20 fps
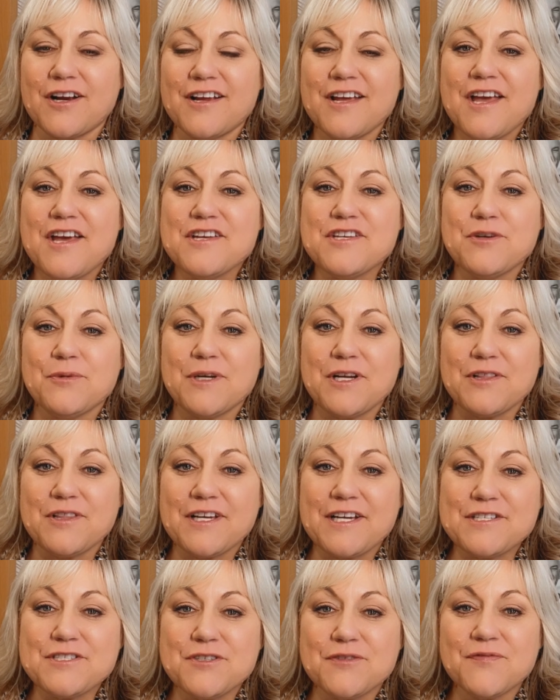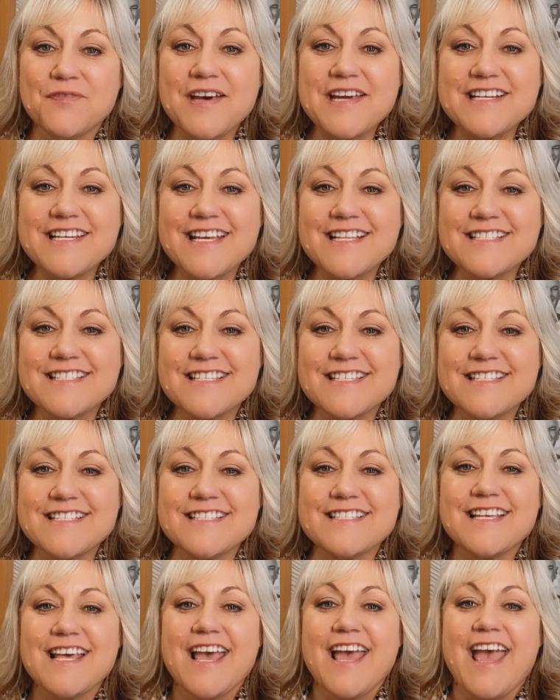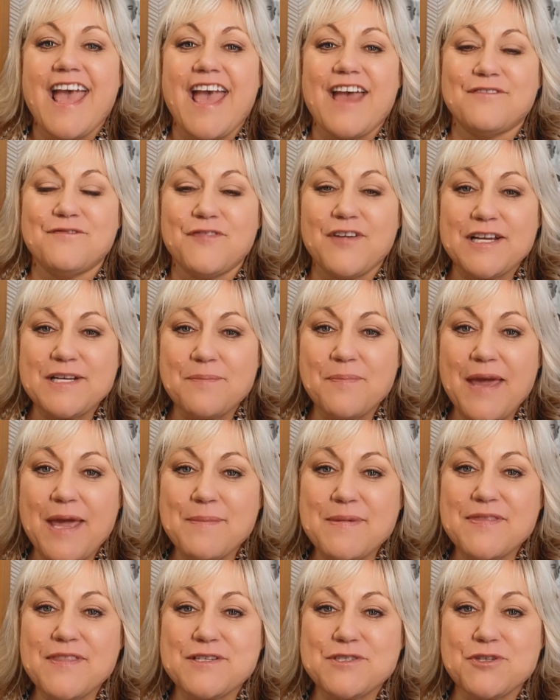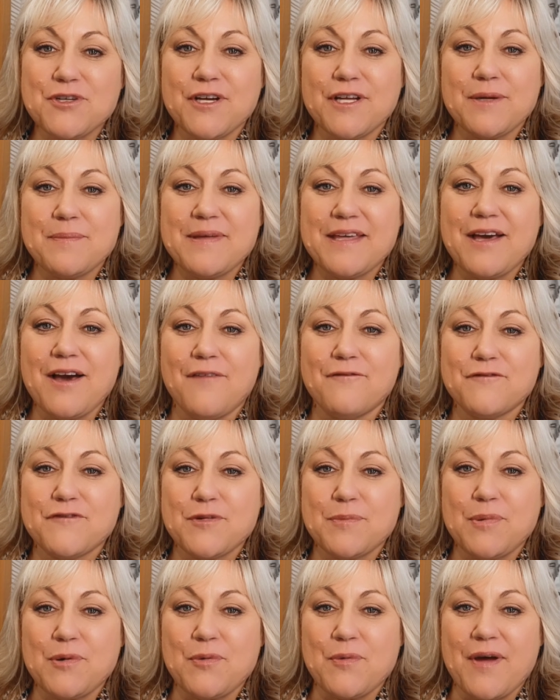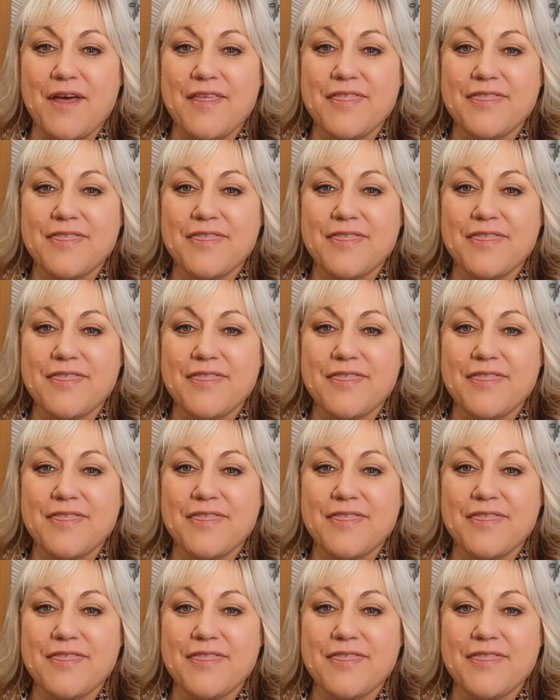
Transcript: You want to look at your finances and find a payment that you're going to be comfortable with.